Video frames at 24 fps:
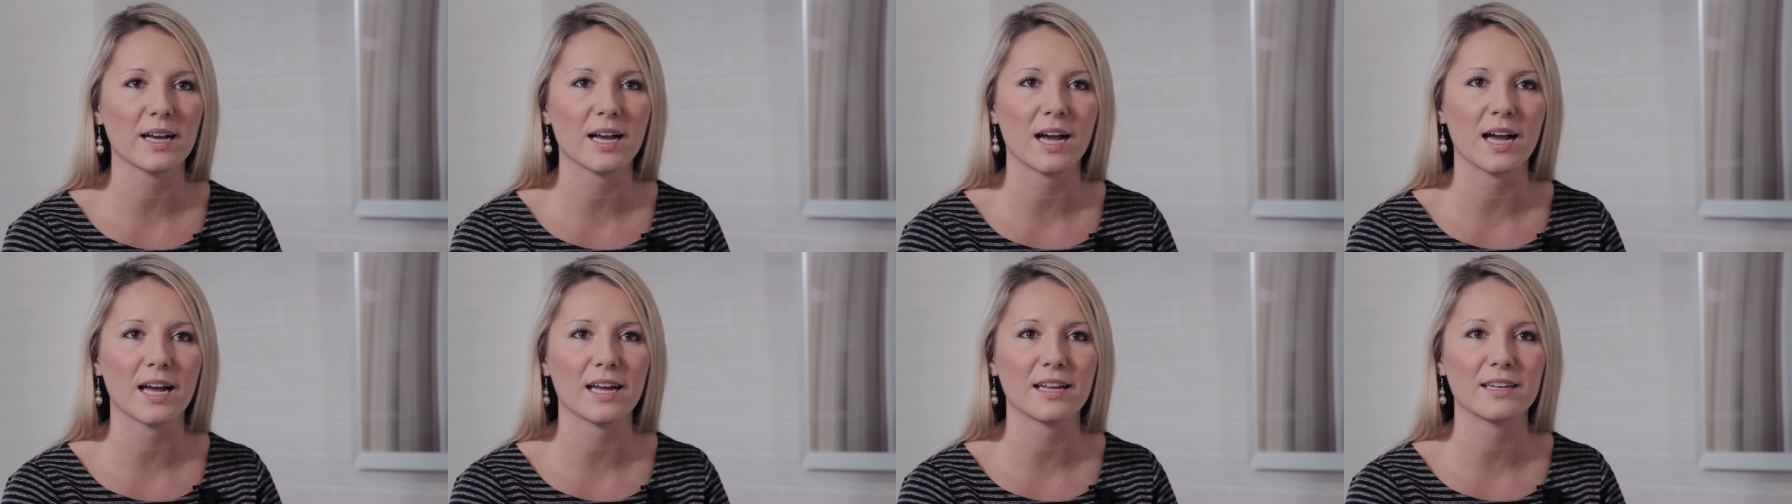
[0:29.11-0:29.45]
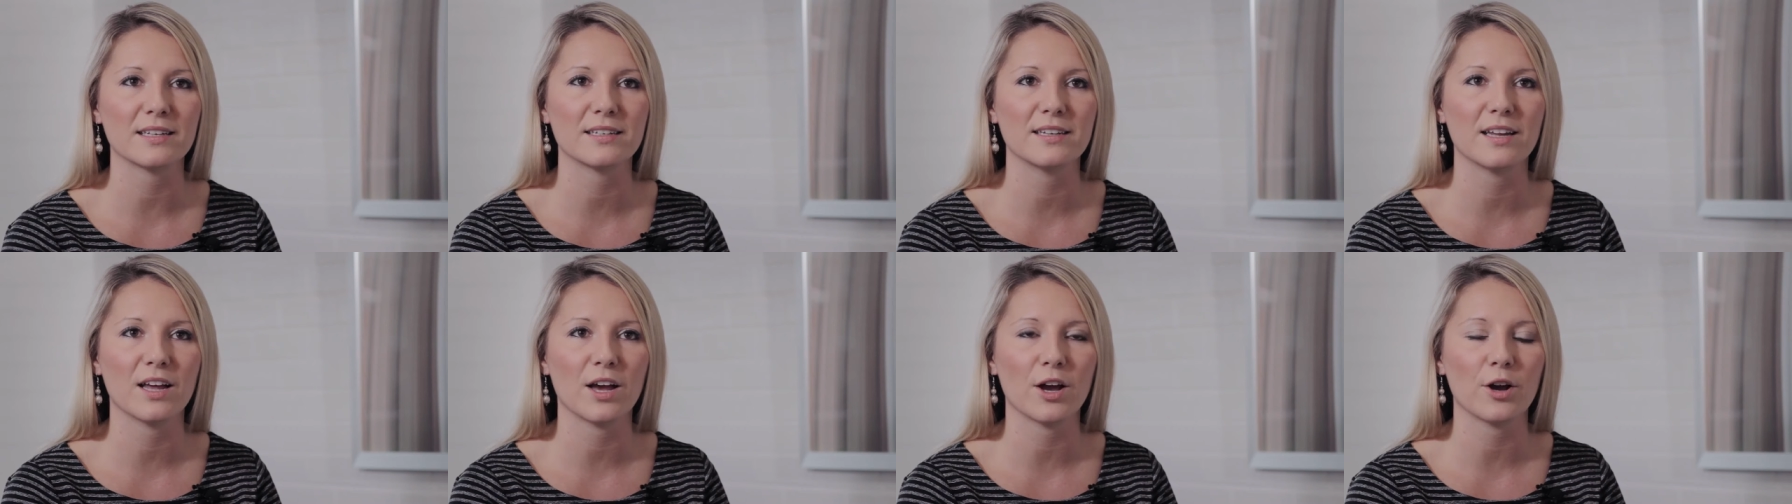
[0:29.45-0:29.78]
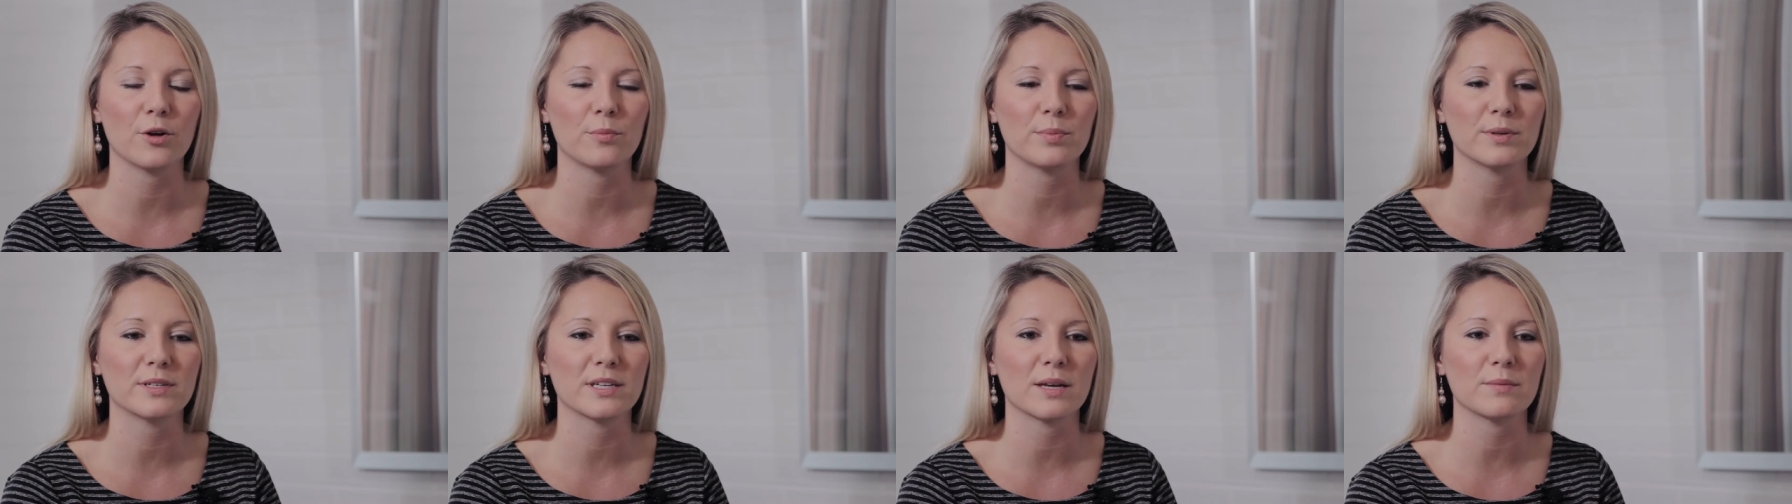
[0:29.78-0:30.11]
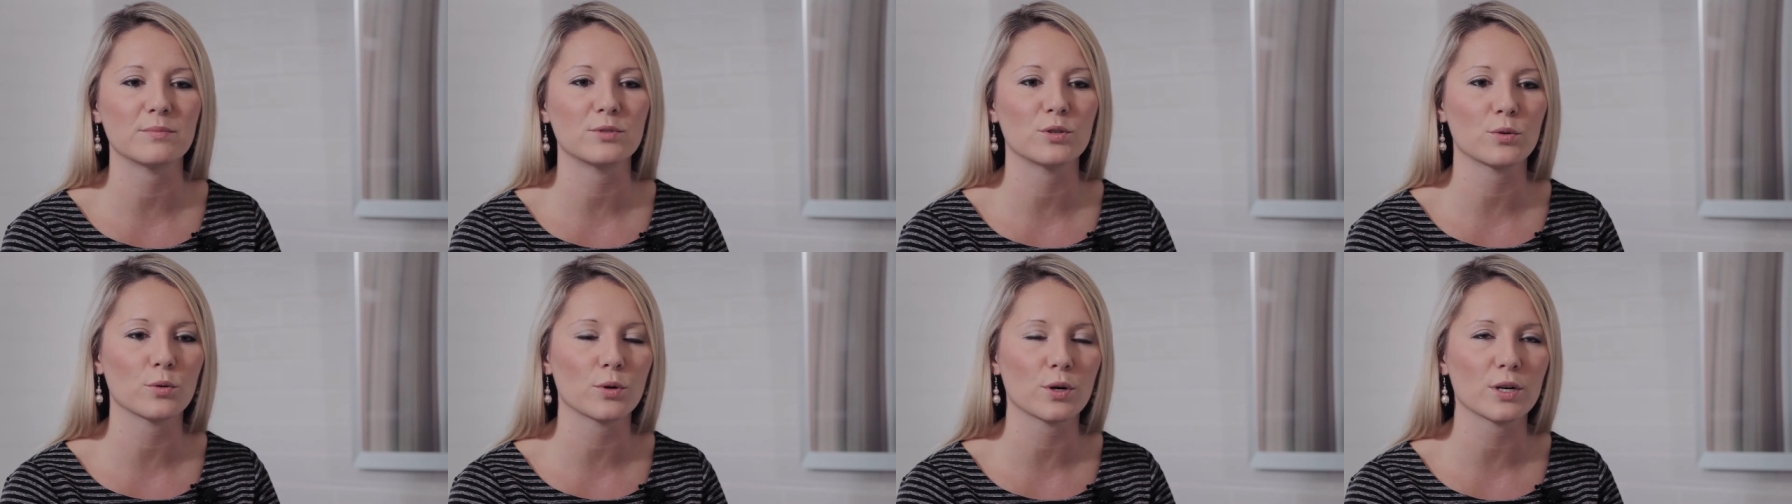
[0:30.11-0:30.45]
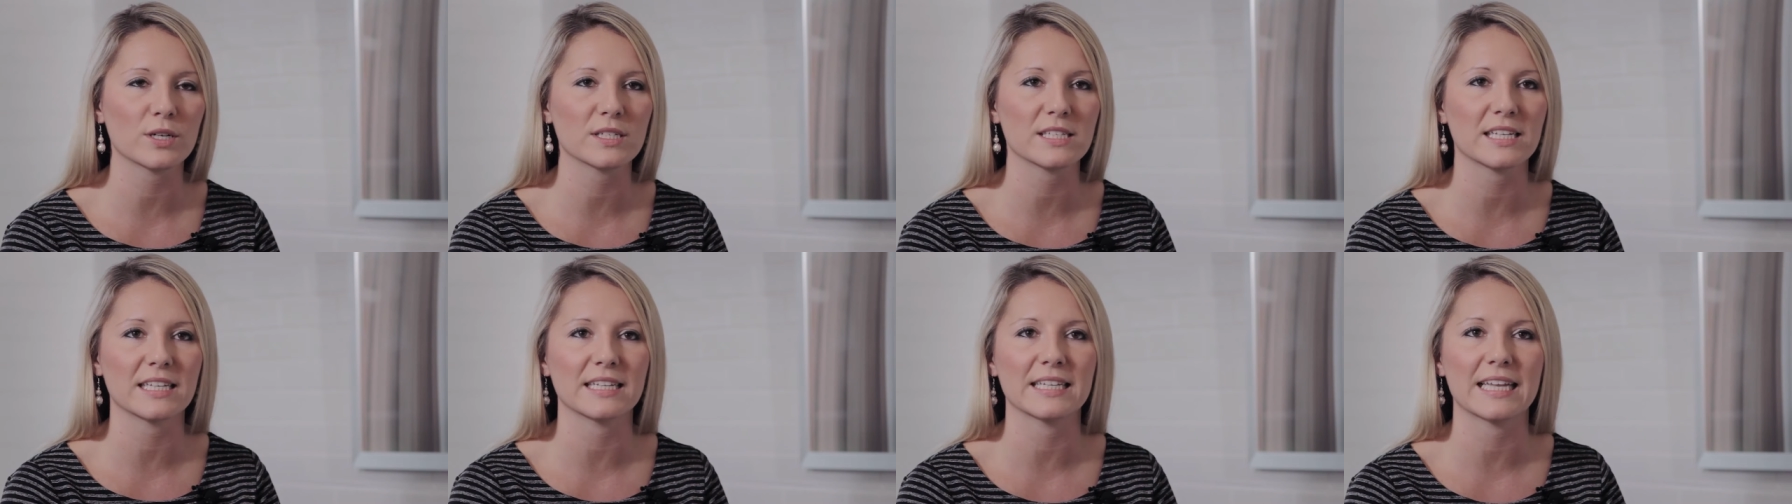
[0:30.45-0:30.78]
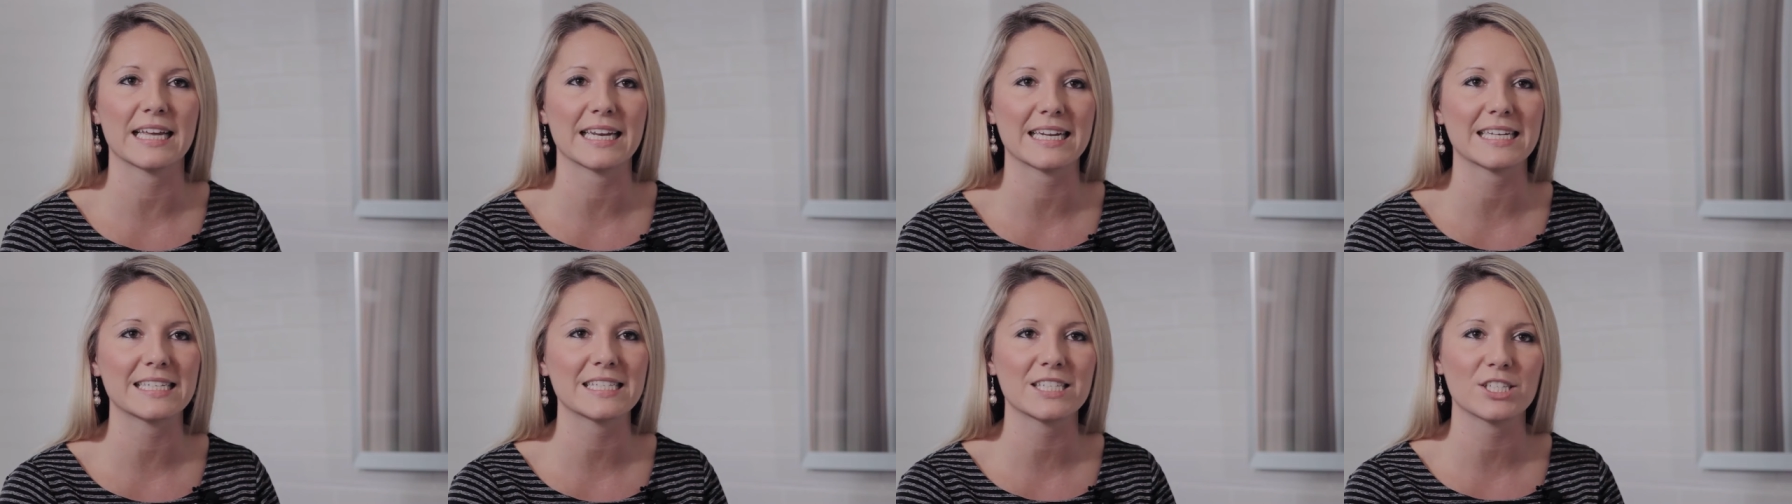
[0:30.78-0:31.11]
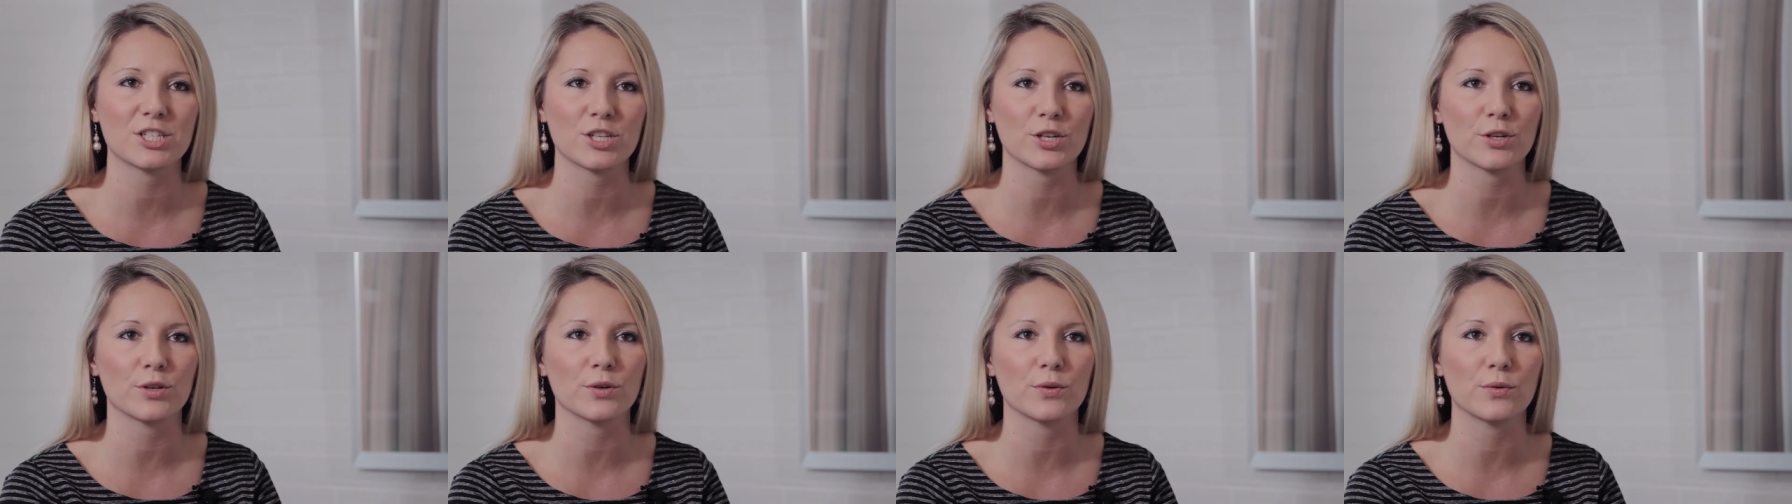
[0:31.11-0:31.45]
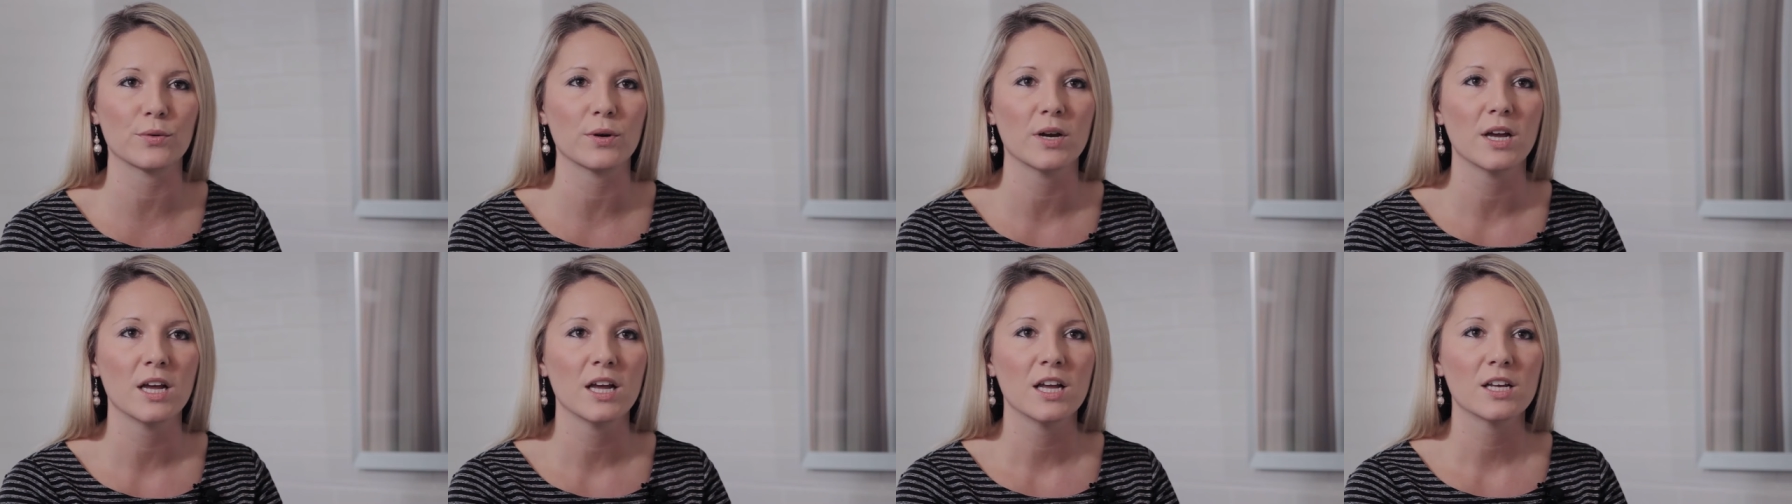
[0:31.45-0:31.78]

God opened up doors and led us to